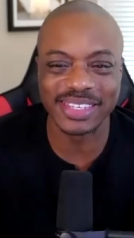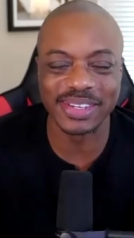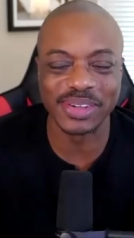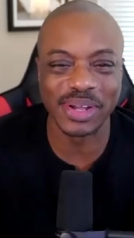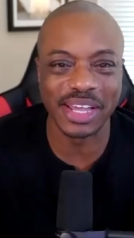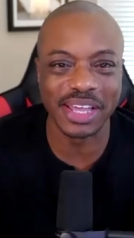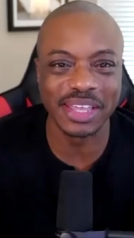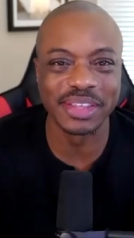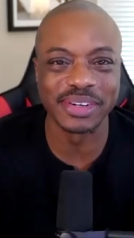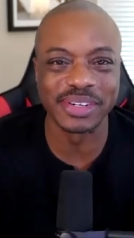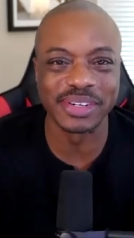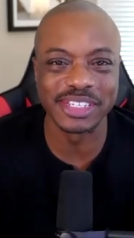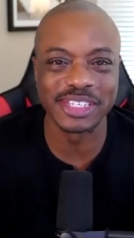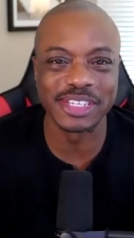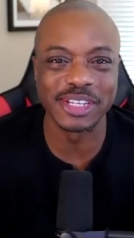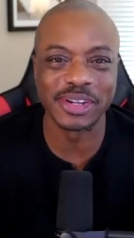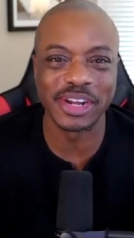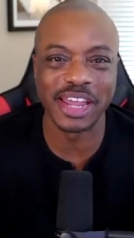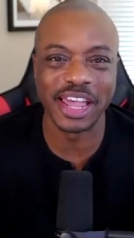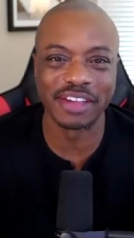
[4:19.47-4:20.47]
so others
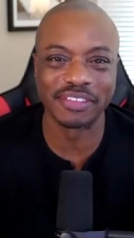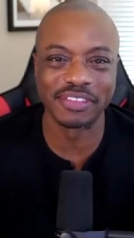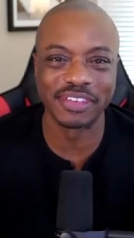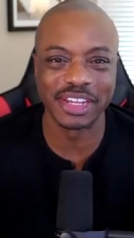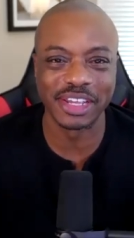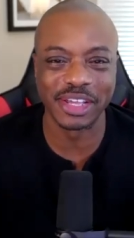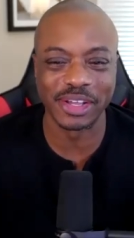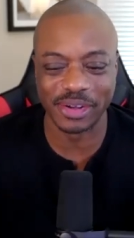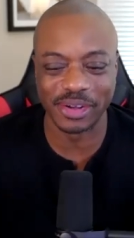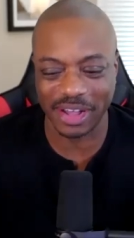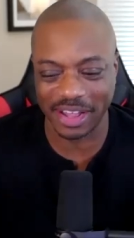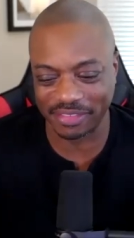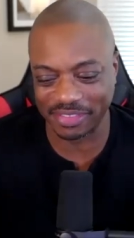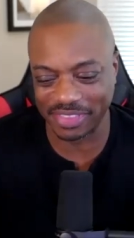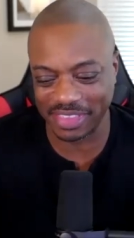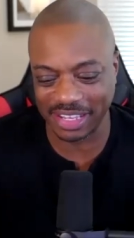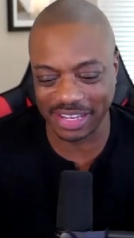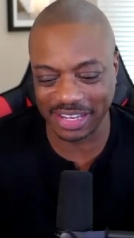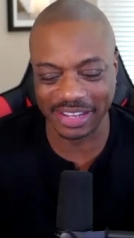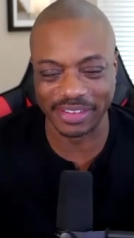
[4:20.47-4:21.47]
don't have to go off
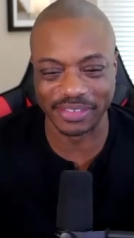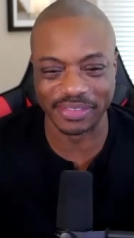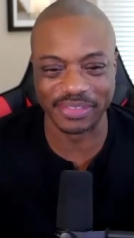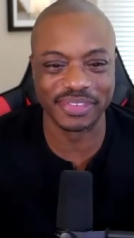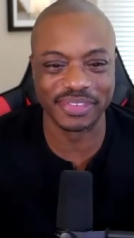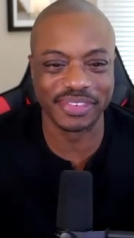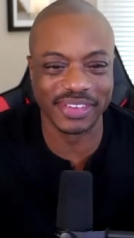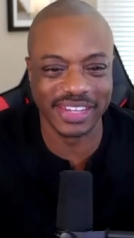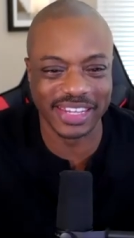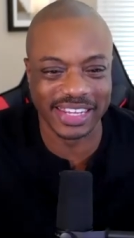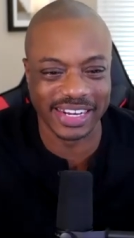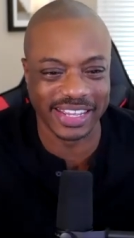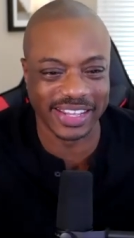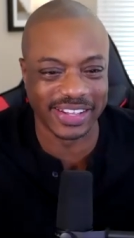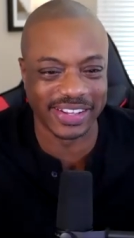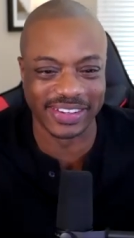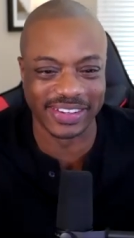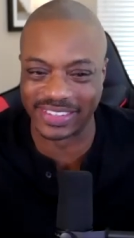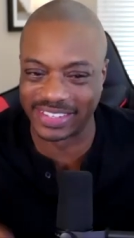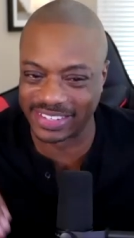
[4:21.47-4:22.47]
the cliff. You
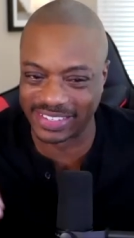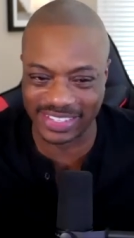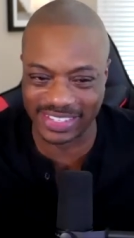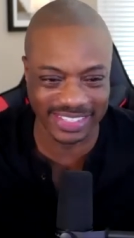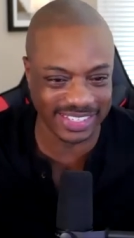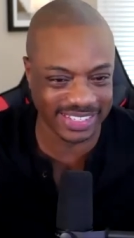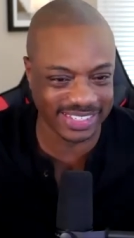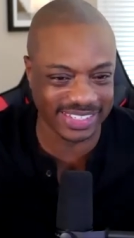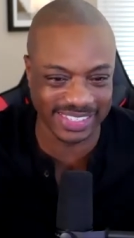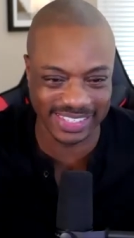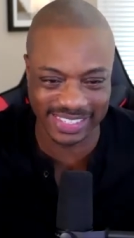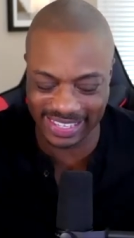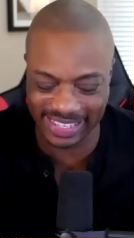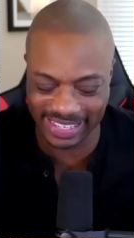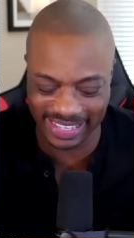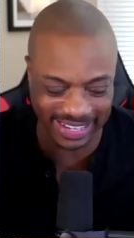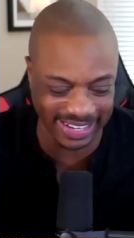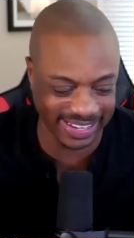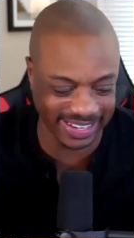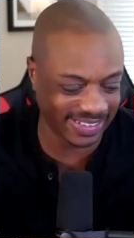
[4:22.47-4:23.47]
know, you can just
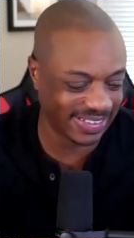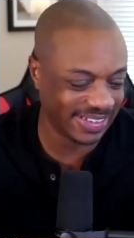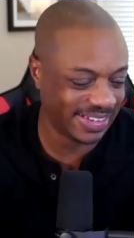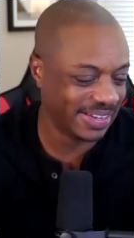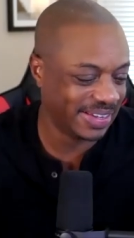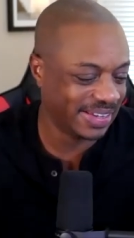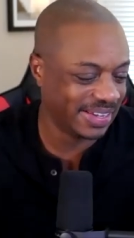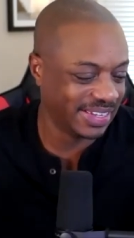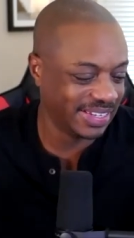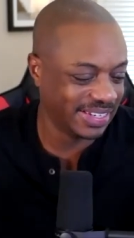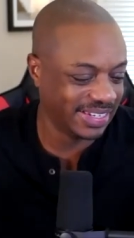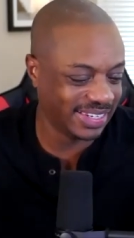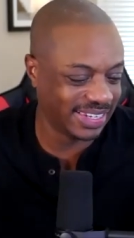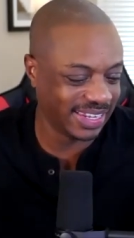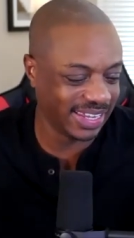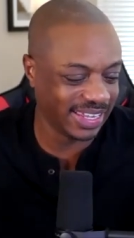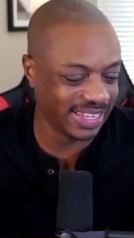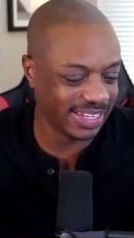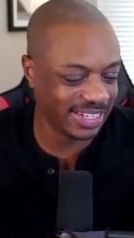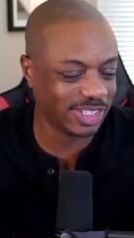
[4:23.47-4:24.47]
you know,
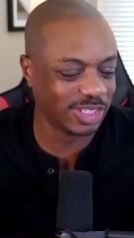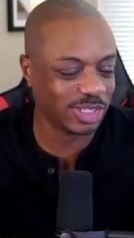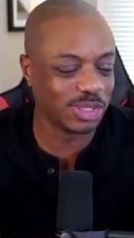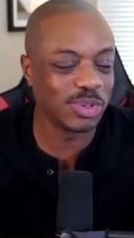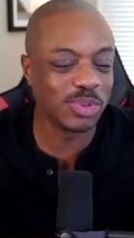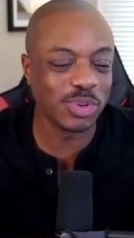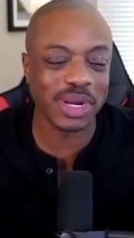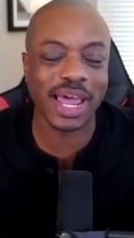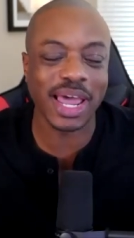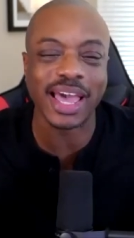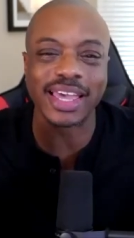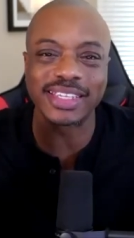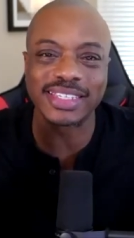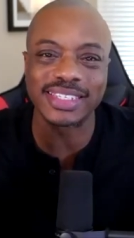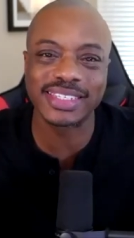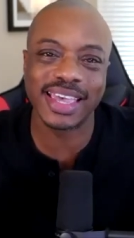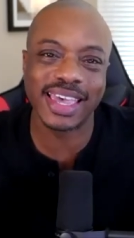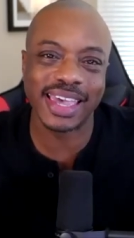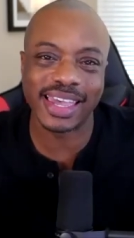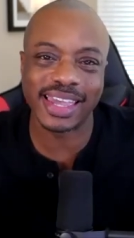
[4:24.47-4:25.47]
take yeah. do what I
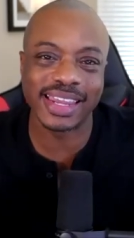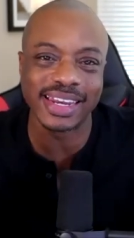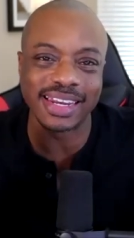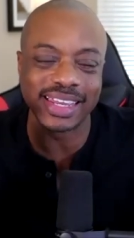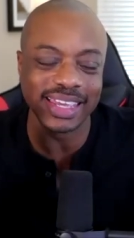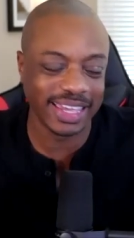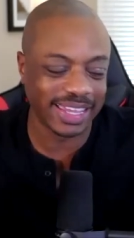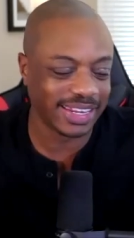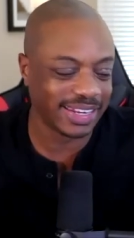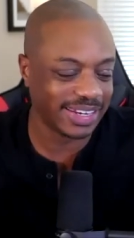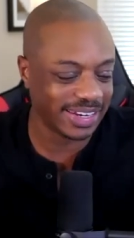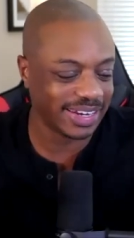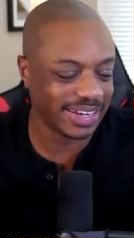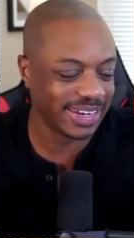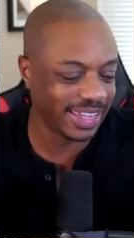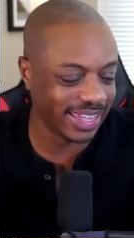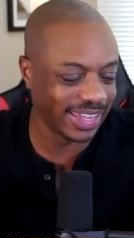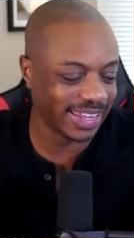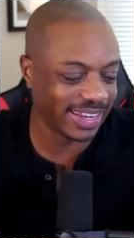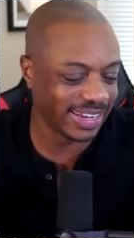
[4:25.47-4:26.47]
say and
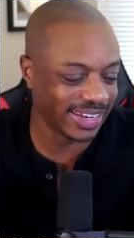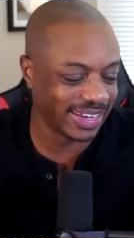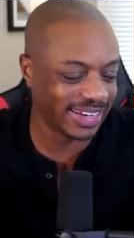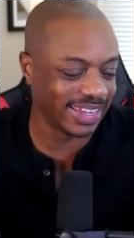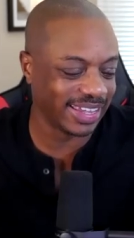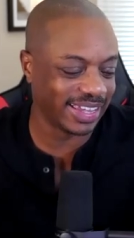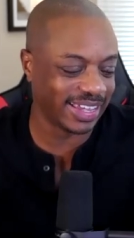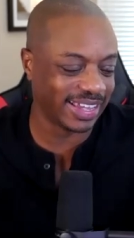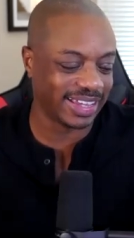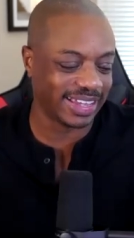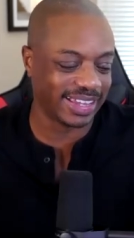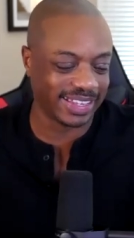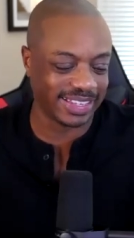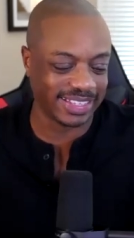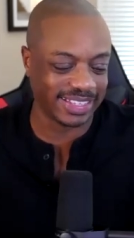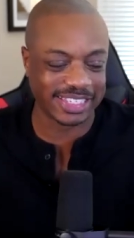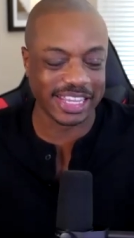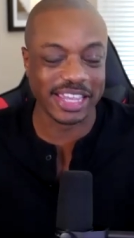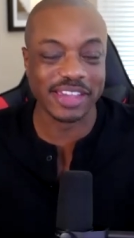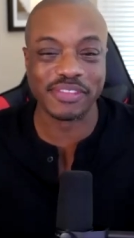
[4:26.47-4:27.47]
and uh,
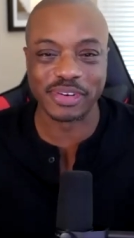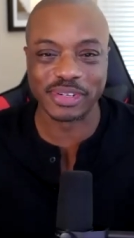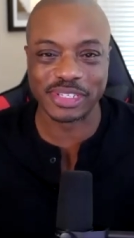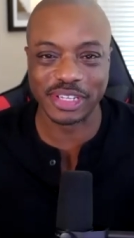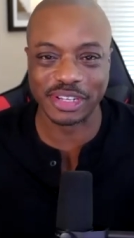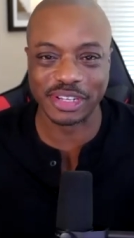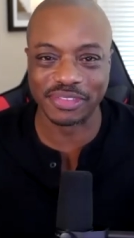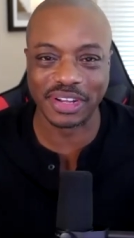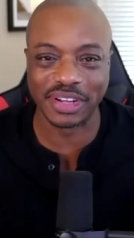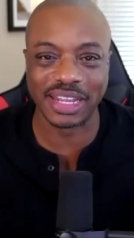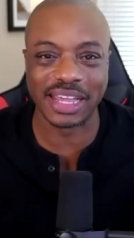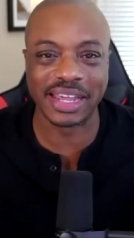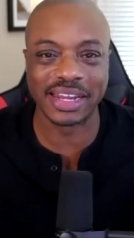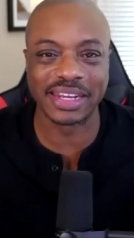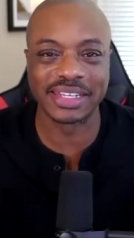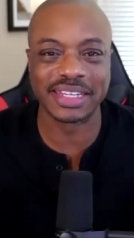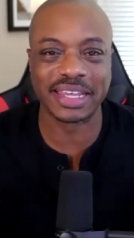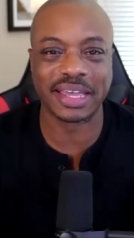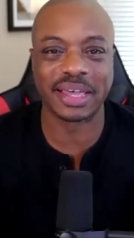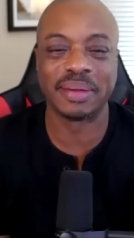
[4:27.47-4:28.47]
save yourself a lot
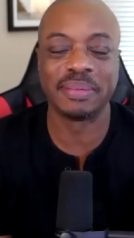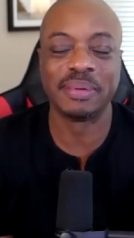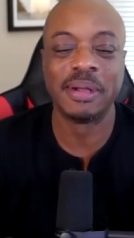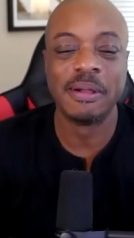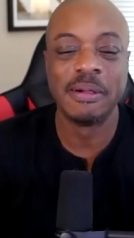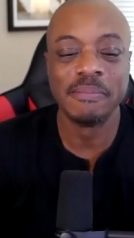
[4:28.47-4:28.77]
of time.